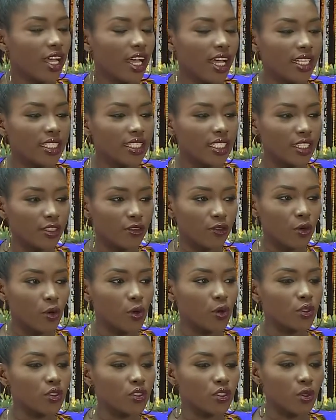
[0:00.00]
And then, of
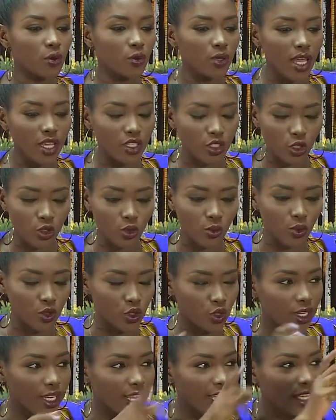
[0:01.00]
course, they would ask you to
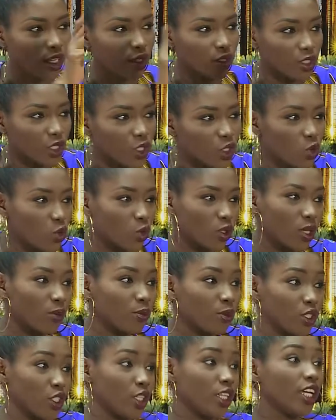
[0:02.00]
put your leg on this one
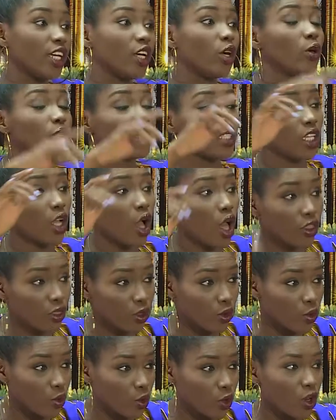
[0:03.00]
and put your leg on the
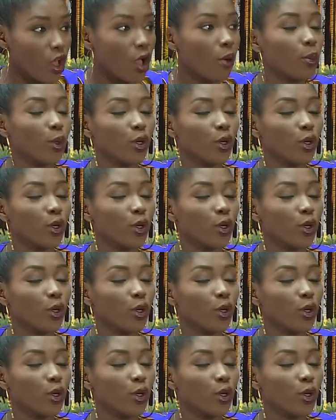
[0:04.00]
other one.